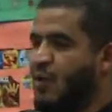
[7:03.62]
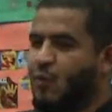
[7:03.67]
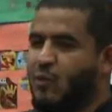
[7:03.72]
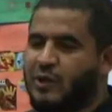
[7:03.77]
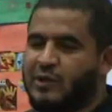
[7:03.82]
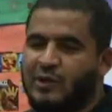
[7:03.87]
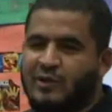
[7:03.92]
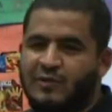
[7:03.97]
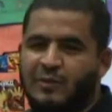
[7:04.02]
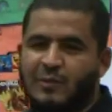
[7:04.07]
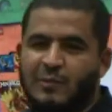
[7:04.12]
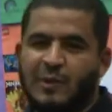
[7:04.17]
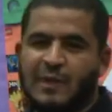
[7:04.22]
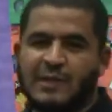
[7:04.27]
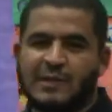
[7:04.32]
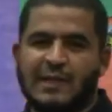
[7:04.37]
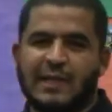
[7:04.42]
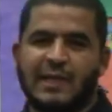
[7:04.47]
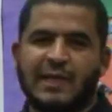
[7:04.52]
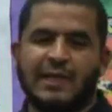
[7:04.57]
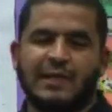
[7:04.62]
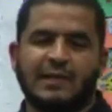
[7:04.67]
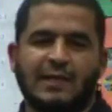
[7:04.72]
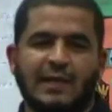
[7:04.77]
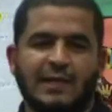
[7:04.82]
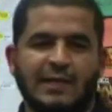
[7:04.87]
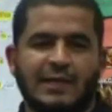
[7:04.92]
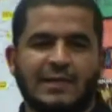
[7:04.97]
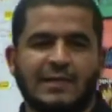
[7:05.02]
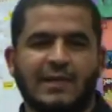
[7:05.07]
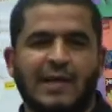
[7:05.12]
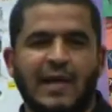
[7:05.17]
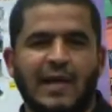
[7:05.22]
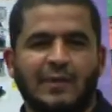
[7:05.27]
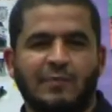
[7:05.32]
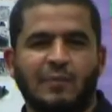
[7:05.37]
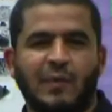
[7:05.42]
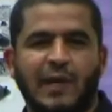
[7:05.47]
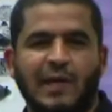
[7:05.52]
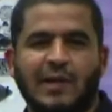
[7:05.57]
Wonderful brothers are here. They just
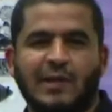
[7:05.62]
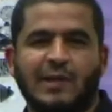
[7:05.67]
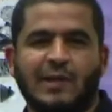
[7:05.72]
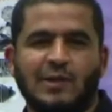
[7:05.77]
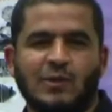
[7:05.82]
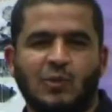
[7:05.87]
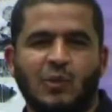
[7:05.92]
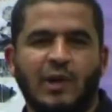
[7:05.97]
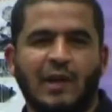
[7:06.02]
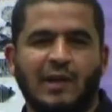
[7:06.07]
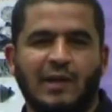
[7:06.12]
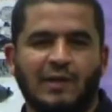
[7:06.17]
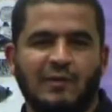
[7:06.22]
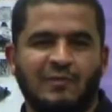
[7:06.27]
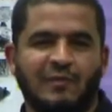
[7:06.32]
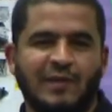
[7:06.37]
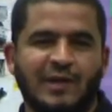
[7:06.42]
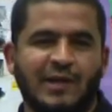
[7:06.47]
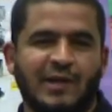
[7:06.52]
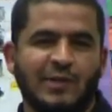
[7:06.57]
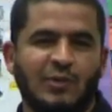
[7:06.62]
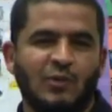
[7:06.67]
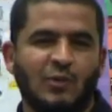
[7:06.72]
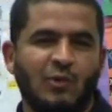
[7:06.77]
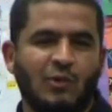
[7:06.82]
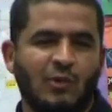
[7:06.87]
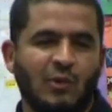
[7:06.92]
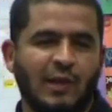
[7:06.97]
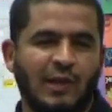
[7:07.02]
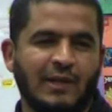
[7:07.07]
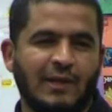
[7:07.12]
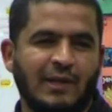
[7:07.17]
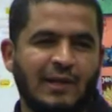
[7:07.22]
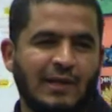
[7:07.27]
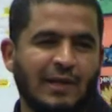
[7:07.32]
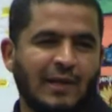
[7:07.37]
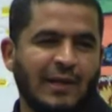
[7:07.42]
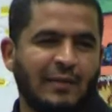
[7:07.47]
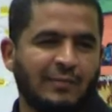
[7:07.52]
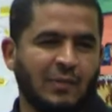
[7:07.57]
get married as well. Very new wed,
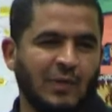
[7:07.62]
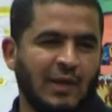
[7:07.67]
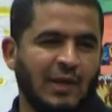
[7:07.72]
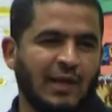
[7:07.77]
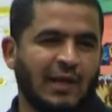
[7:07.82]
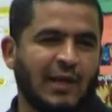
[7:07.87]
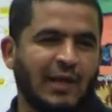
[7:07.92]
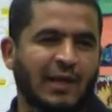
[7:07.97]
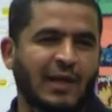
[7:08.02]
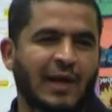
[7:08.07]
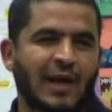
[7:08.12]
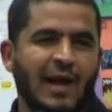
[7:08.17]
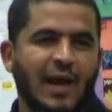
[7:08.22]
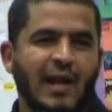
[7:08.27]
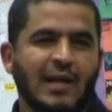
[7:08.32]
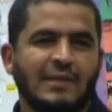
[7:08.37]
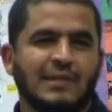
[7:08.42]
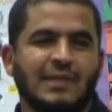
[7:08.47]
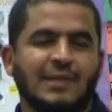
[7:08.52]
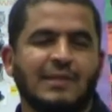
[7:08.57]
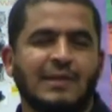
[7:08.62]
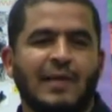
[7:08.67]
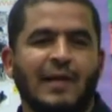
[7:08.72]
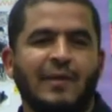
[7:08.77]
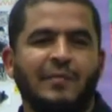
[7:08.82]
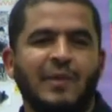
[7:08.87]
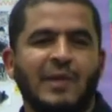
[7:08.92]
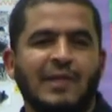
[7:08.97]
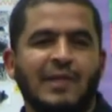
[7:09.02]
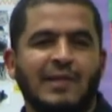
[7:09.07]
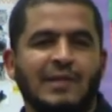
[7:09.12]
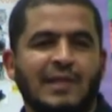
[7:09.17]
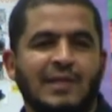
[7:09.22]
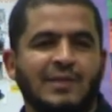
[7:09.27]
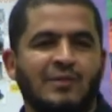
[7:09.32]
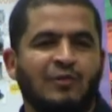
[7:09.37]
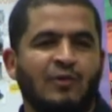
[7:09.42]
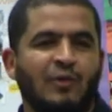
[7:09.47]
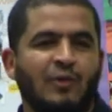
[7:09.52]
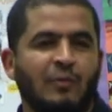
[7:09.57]
alhamdulillah. Sister Amina
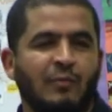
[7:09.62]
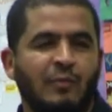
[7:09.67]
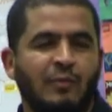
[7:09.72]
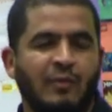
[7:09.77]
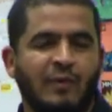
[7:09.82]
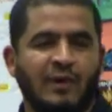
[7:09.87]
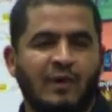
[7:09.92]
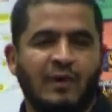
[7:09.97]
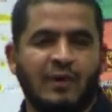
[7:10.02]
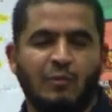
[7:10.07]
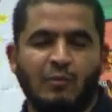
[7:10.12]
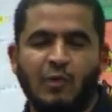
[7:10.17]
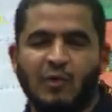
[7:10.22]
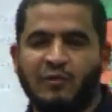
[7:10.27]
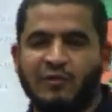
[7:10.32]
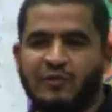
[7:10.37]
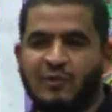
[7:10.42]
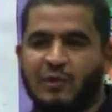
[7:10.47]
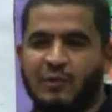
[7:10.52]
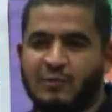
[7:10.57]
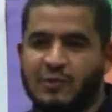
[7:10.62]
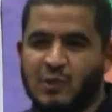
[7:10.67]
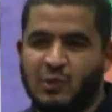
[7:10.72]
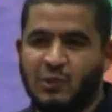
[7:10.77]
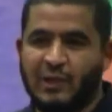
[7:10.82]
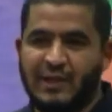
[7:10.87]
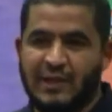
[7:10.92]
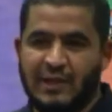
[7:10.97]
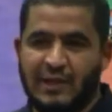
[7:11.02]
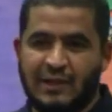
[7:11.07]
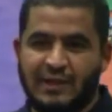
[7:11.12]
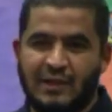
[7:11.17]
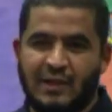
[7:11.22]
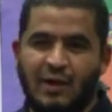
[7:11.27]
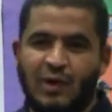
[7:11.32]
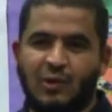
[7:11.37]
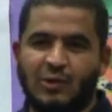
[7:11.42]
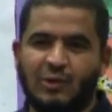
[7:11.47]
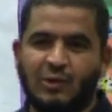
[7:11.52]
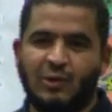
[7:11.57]
just moved from Sweden,
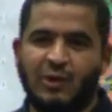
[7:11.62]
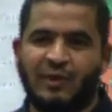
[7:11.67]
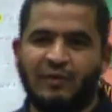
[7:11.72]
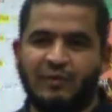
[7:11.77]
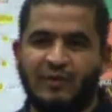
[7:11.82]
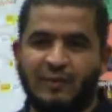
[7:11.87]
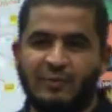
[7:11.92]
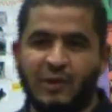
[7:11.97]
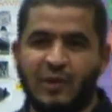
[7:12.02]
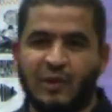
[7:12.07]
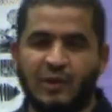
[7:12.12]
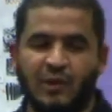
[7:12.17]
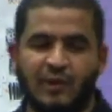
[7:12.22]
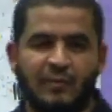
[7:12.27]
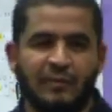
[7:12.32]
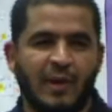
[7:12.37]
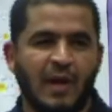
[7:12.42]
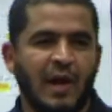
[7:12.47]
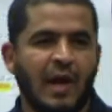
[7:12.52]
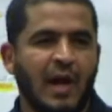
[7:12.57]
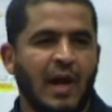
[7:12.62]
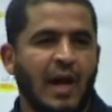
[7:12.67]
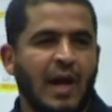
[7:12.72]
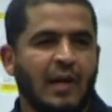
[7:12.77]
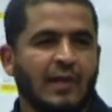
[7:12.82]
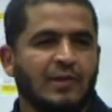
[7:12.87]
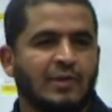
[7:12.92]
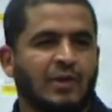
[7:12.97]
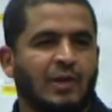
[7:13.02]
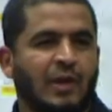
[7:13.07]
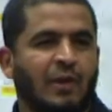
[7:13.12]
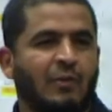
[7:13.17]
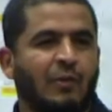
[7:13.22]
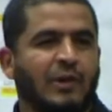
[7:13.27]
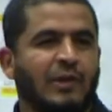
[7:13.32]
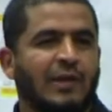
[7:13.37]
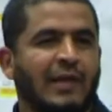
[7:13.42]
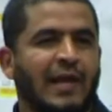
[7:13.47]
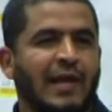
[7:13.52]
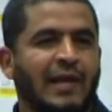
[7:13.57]
all the way from Europe. So
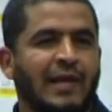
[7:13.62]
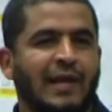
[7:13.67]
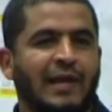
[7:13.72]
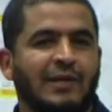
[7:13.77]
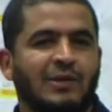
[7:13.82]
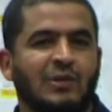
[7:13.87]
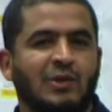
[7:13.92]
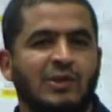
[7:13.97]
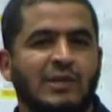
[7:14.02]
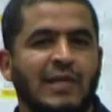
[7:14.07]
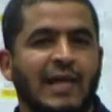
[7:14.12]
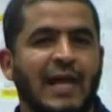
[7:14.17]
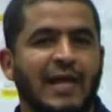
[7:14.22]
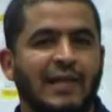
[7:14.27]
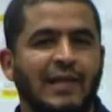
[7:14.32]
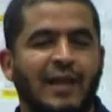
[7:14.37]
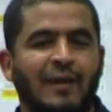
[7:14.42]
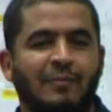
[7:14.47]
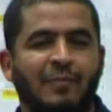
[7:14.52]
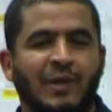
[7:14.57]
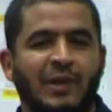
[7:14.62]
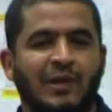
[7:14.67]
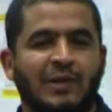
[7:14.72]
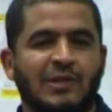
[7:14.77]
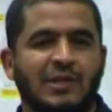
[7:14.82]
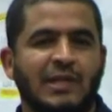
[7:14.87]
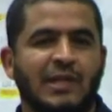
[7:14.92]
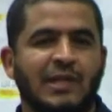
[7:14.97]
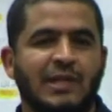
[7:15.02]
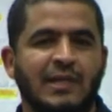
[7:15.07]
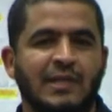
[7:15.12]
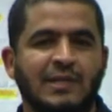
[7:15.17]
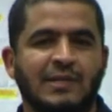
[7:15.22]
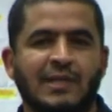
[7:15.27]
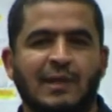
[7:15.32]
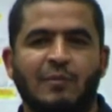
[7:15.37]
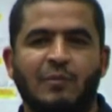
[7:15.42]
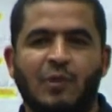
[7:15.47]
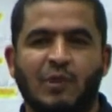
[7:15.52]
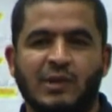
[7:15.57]
we'd like her to stand up because she
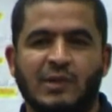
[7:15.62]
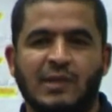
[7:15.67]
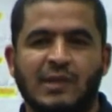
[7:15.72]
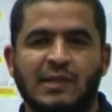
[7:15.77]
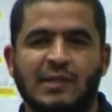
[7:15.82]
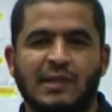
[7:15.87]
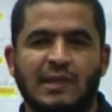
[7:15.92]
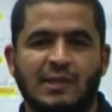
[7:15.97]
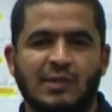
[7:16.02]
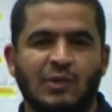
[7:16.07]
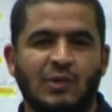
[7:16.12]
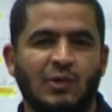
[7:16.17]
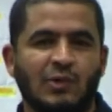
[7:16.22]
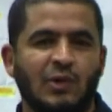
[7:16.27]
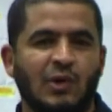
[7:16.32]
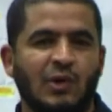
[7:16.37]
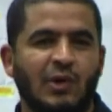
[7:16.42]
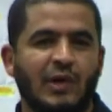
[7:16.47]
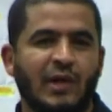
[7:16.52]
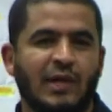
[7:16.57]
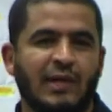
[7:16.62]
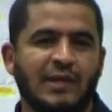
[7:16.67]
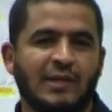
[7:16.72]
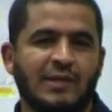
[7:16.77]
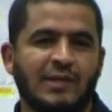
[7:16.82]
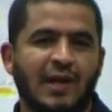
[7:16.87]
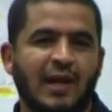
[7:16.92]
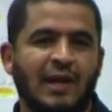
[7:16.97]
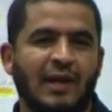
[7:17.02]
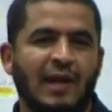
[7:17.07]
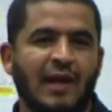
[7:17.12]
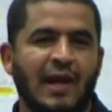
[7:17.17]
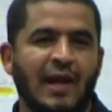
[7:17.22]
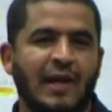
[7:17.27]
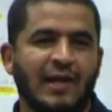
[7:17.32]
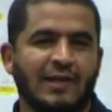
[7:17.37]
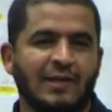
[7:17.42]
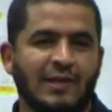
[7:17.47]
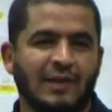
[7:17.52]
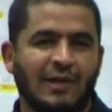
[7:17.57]
needs some more sisters to know her, inshallah,
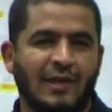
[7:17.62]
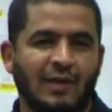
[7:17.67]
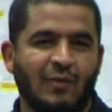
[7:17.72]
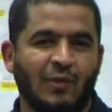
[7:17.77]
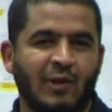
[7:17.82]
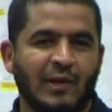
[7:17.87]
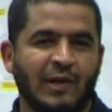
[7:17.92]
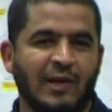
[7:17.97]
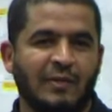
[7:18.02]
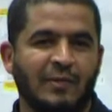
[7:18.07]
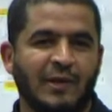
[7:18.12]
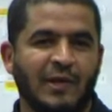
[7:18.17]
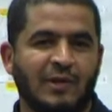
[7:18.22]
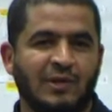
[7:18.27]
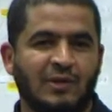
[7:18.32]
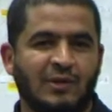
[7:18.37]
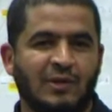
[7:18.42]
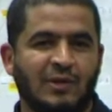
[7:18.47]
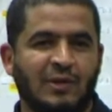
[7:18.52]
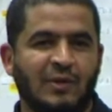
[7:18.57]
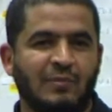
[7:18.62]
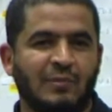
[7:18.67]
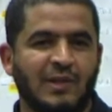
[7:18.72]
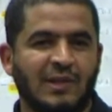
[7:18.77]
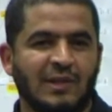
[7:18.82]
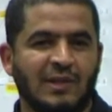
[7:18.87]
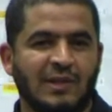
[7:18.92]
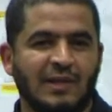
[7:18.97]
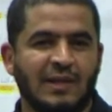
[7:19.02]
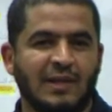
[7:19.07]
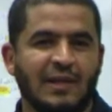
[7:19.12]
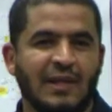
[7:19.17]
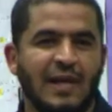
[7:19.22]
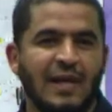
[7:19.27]
and welcome her to the community.